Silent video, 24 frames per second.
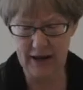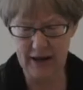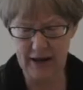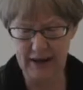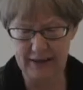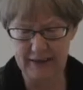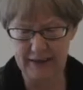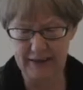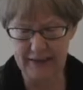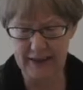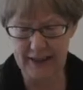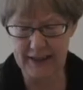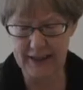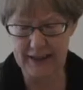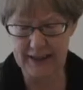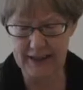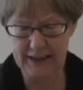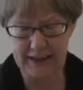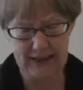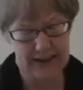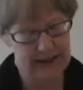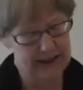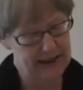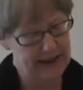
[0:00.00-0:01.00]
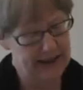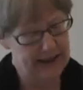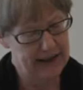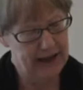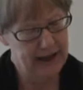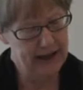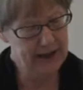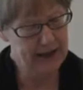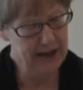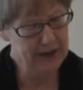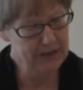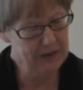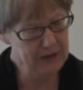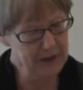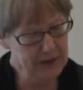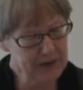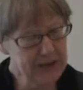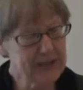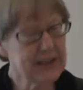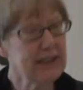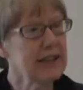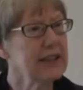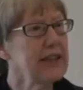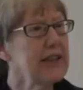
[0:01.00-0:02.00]
I think, I, I wrote
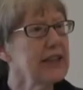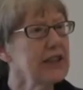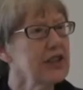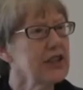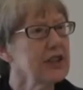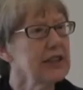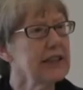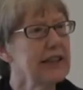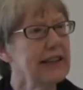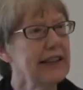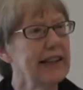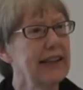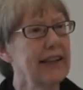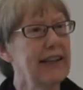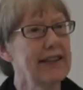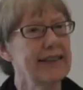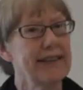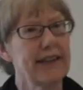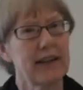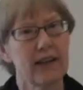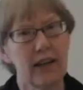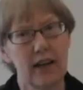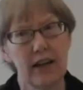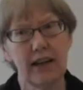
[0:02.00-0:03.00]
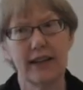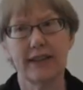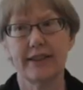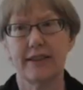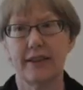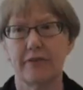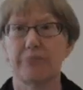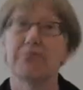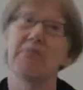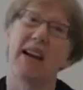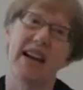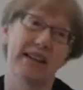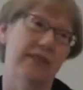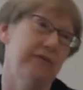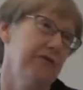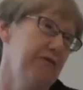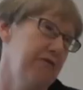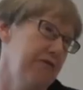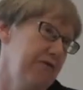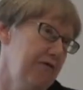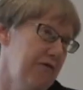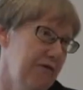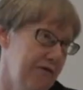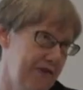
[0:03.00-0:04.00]
it initially as a kind of
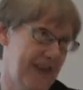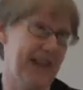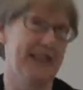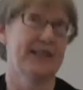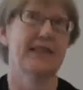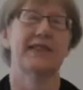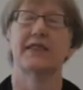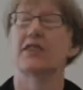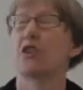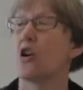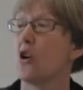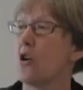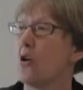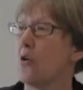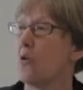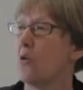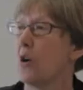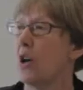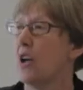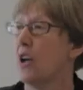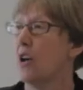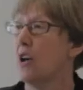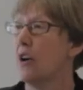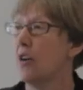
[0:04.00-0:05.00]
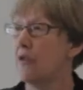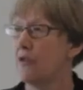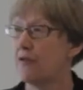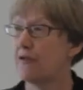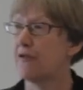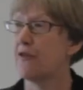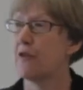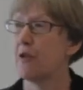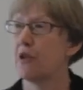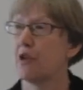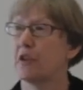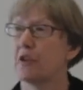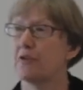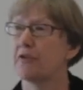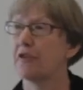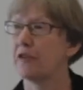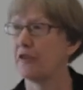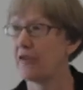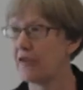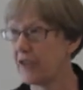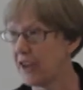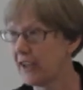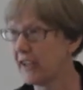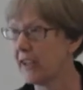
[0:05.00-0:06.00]
manifesto for, for
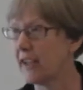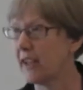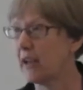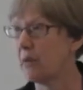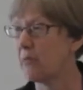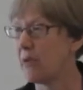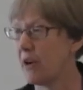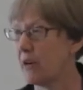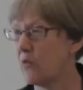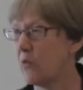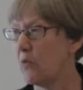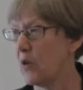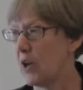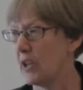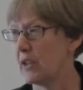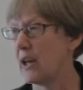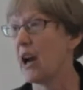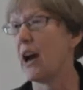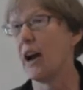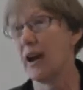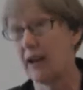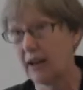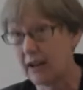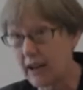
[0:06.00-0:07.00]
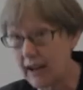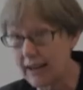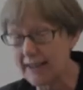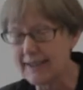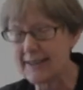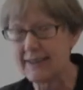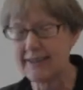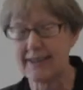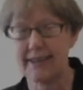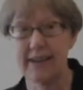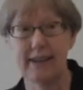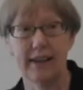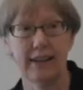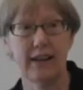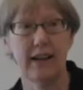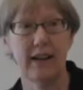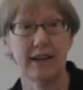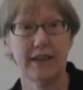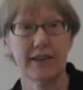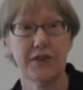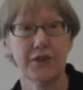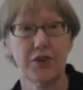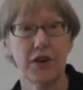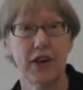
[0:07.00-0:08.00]
thinking about what I see
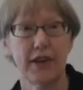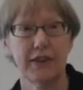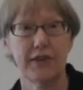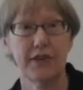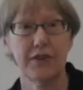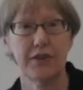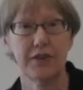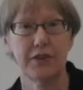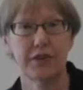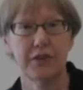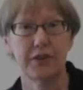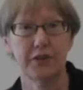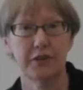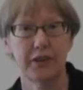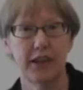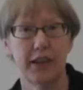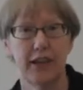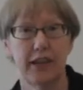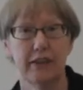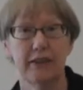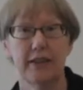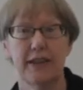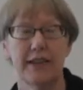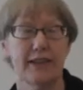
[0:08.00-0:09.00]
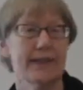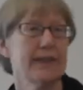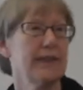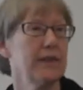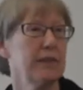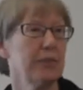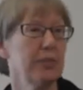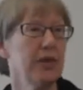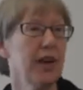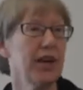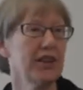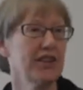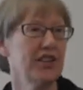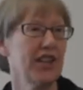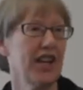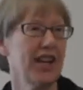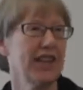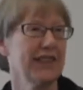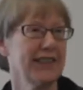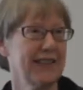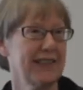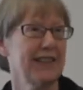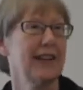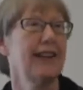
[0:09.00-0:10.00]
us trying to do in this
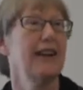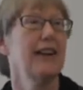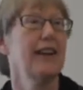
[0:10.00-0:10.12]
project